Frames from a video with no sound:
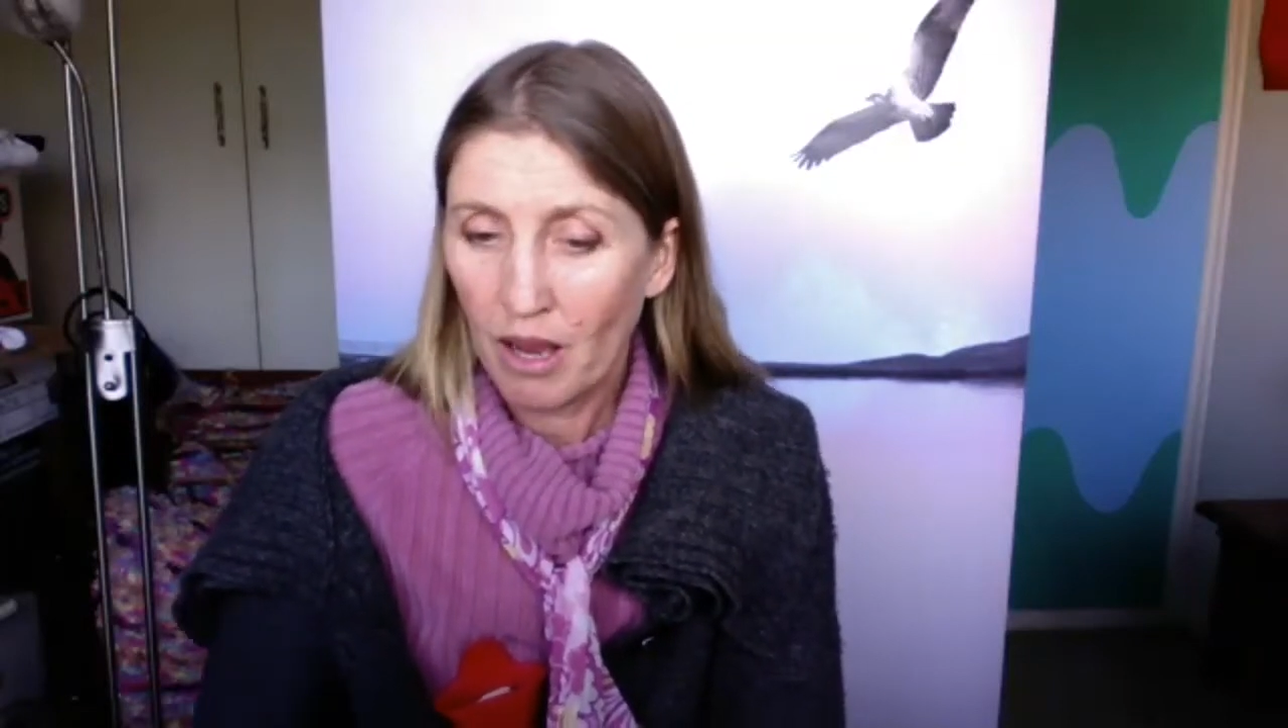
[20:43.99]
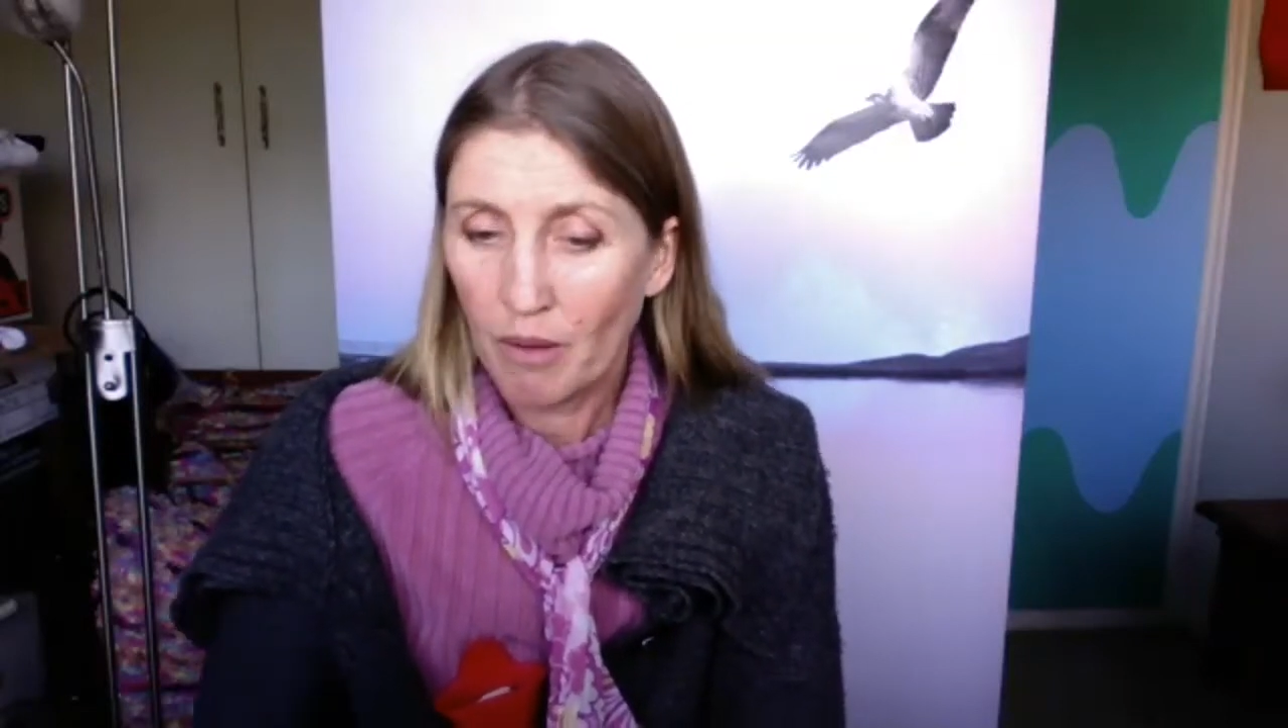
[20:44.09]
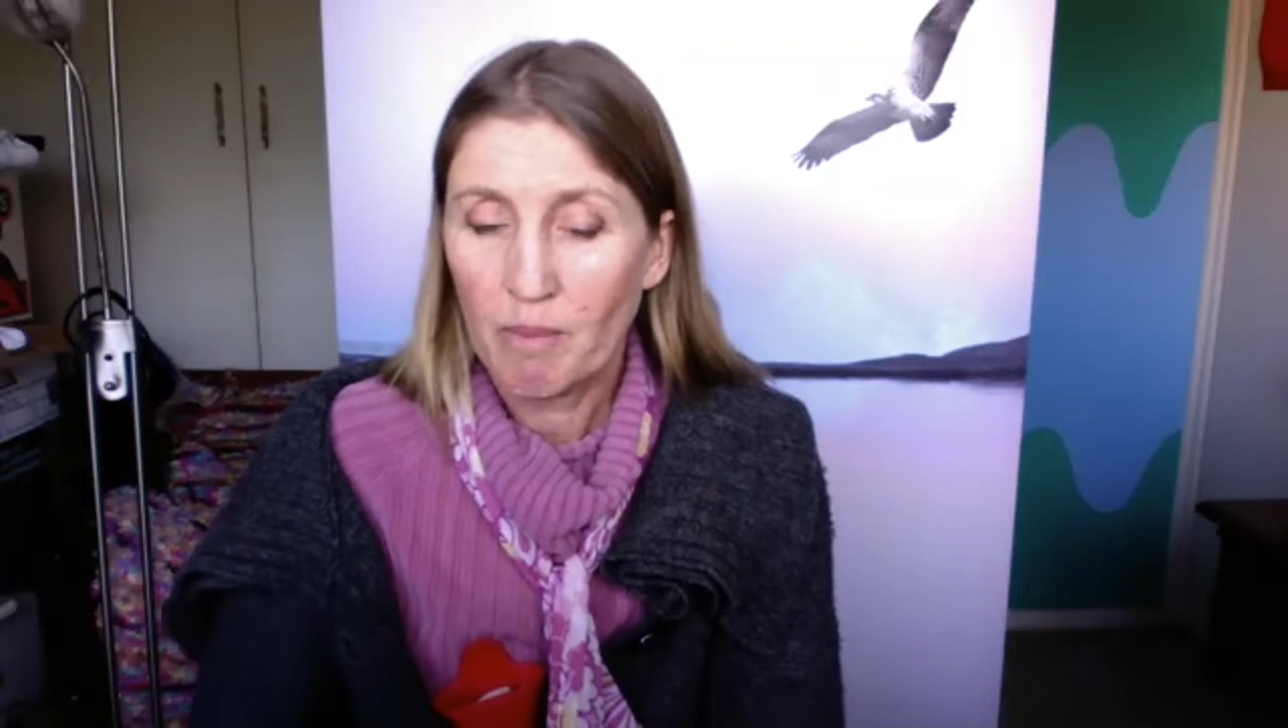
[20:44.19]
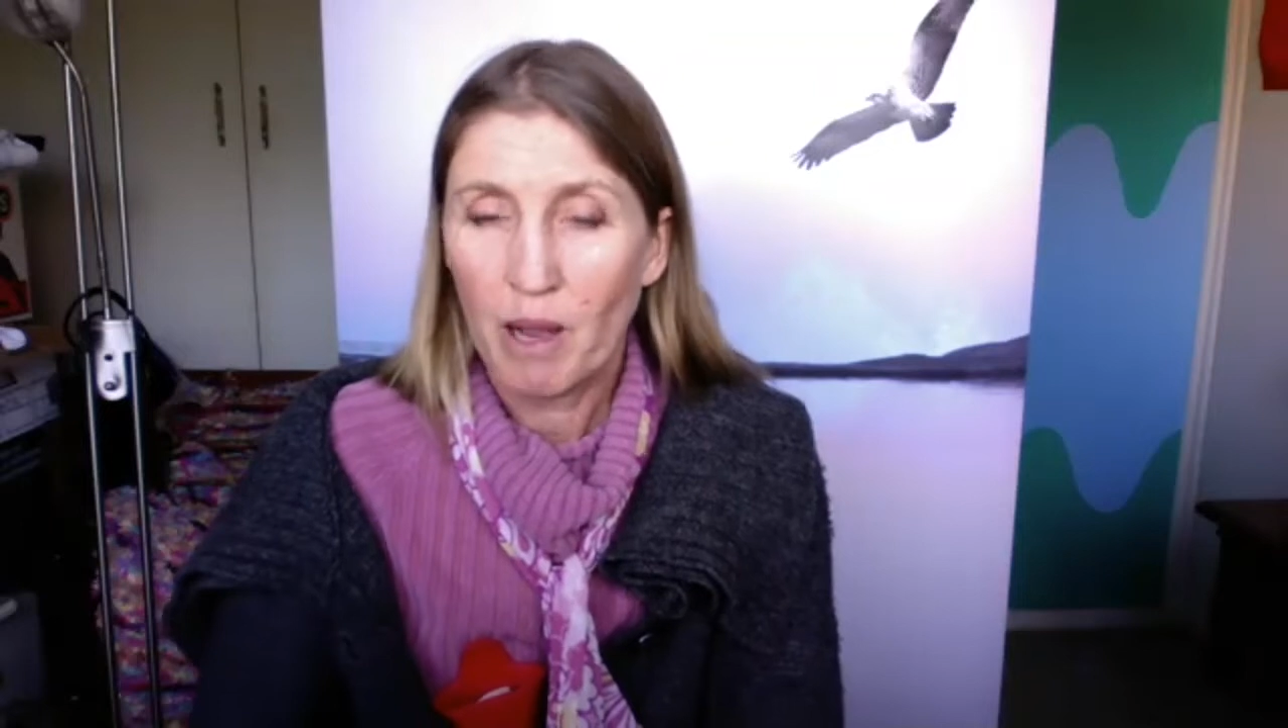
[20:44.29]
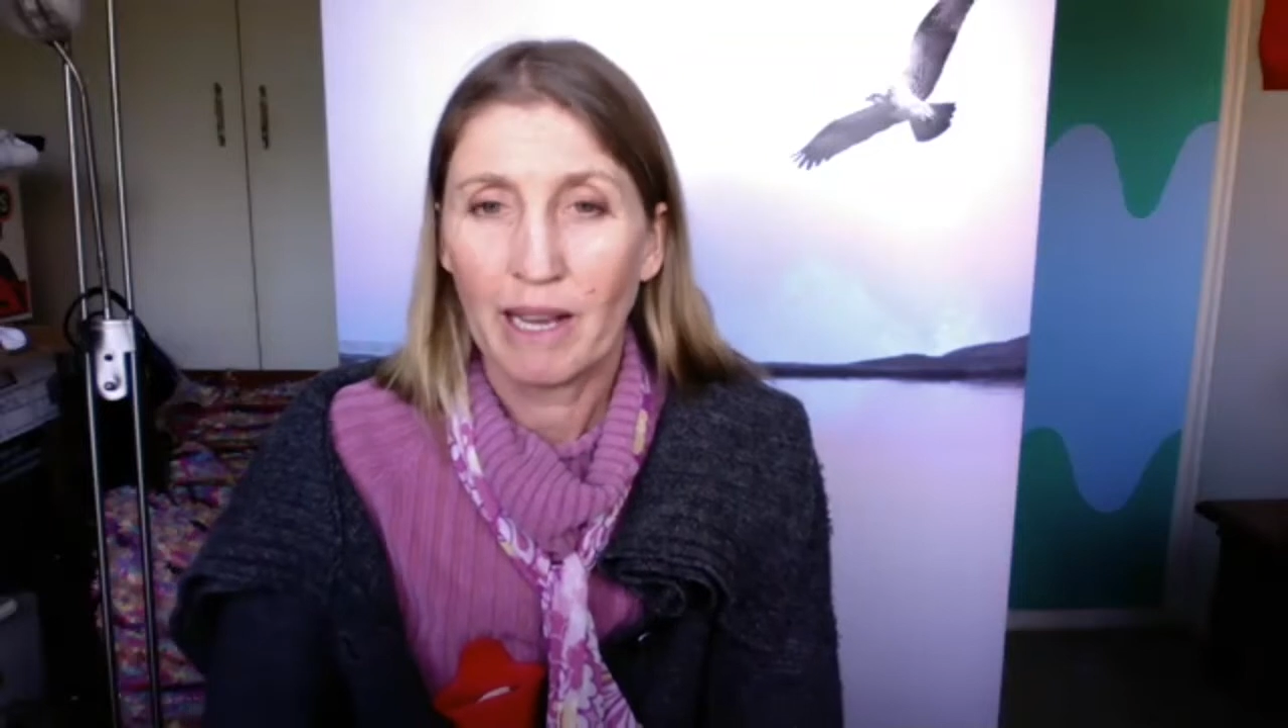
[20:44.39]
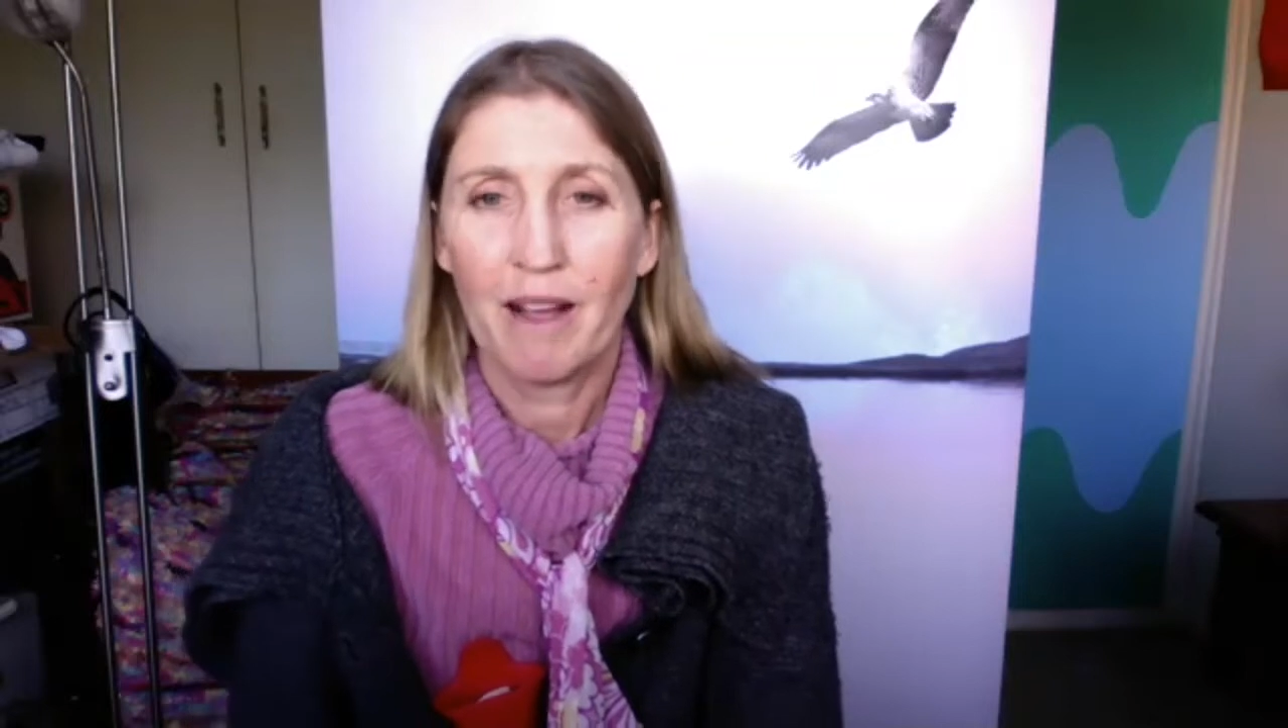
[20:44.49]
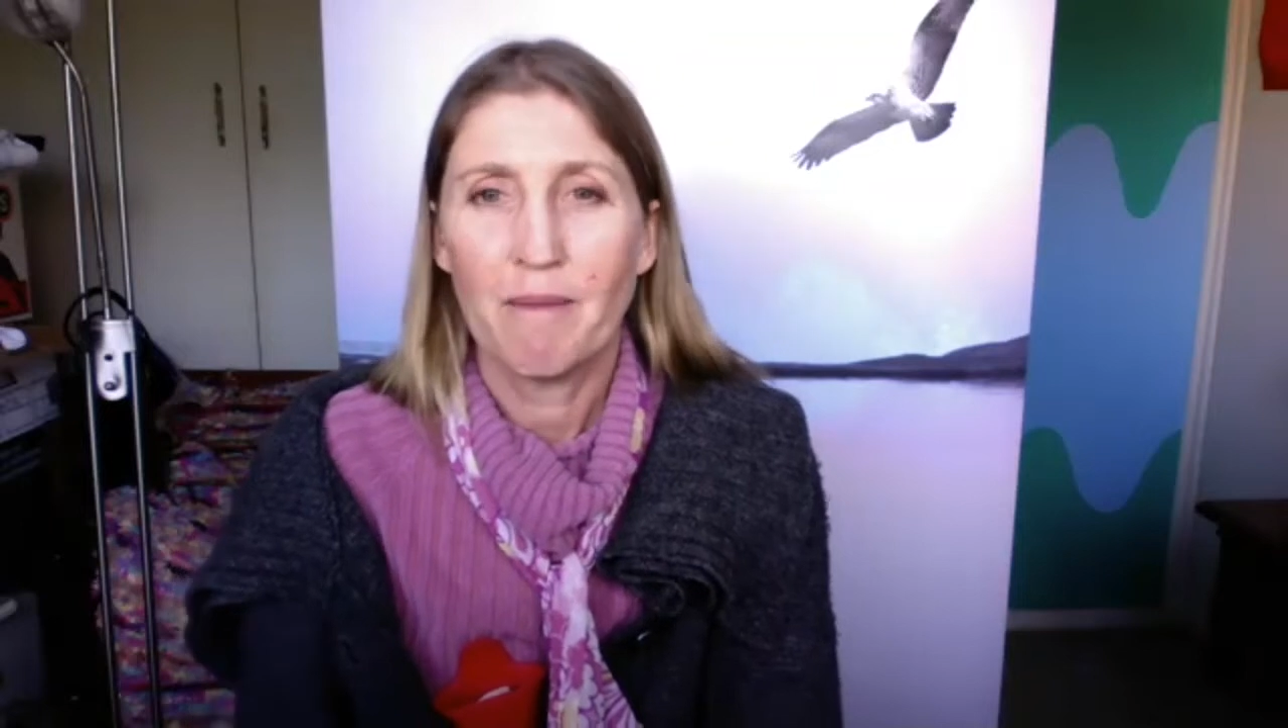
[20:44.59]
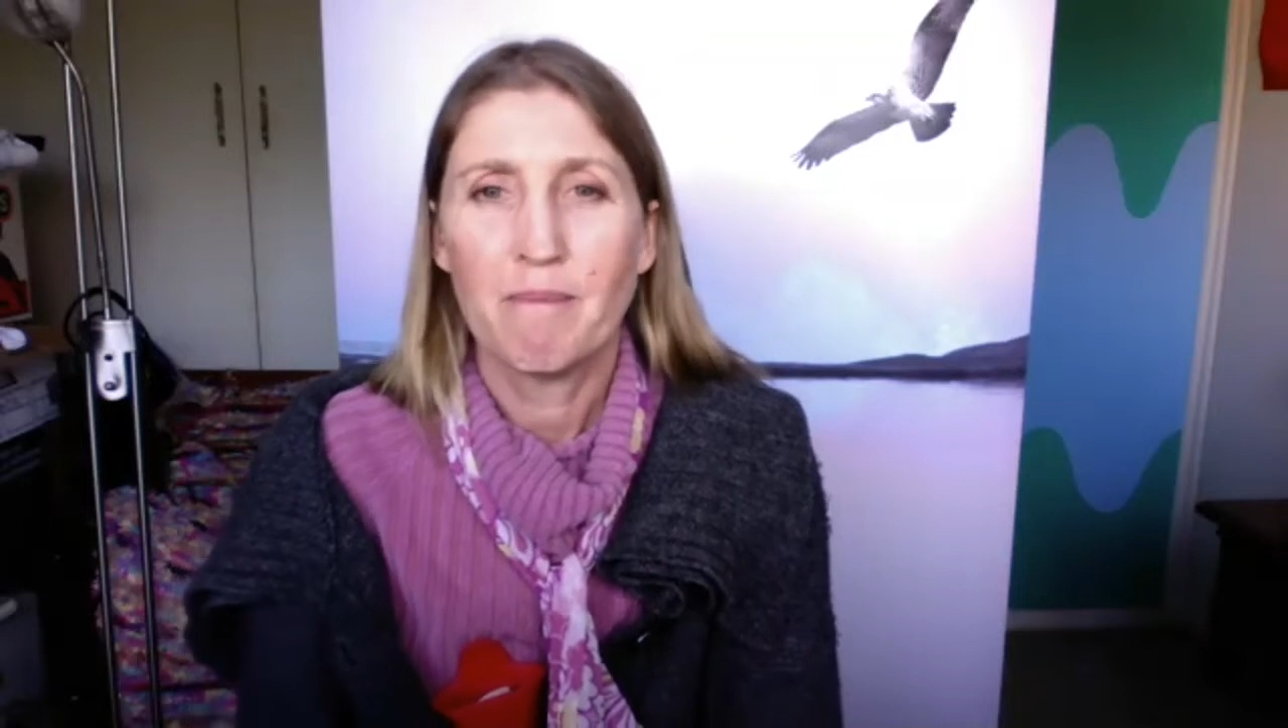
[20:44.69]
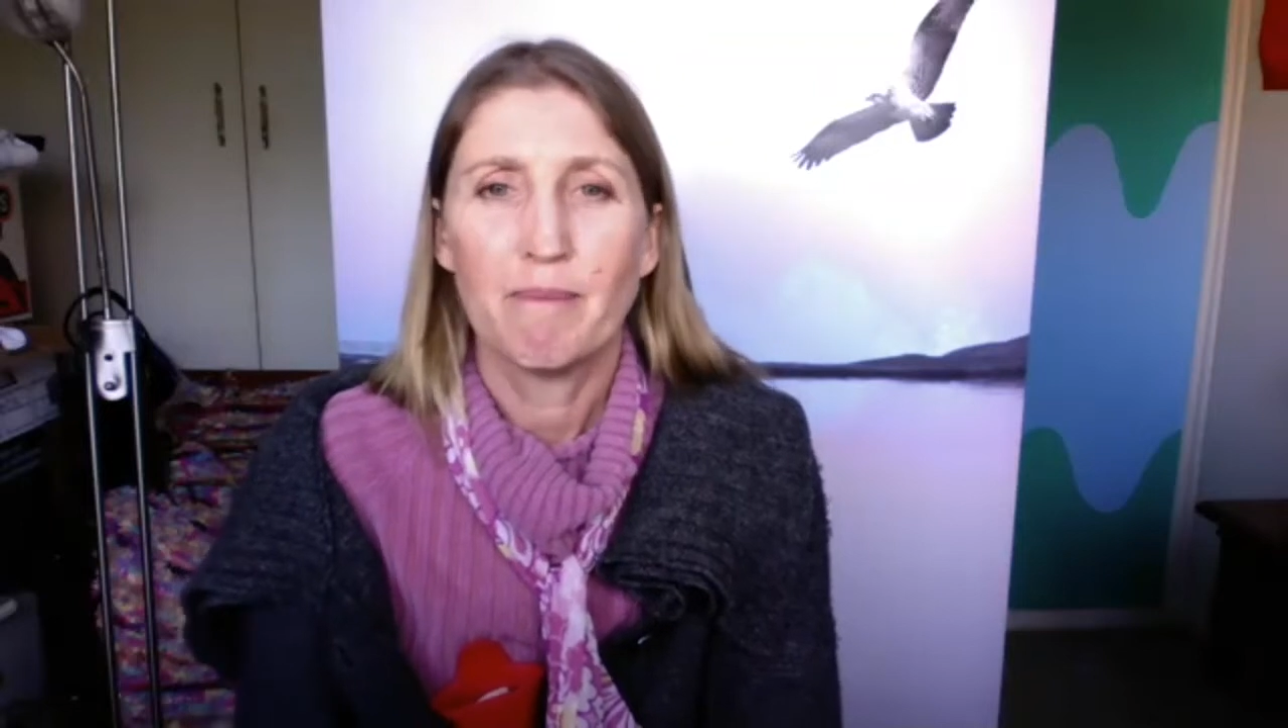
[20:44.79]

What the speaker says: we might come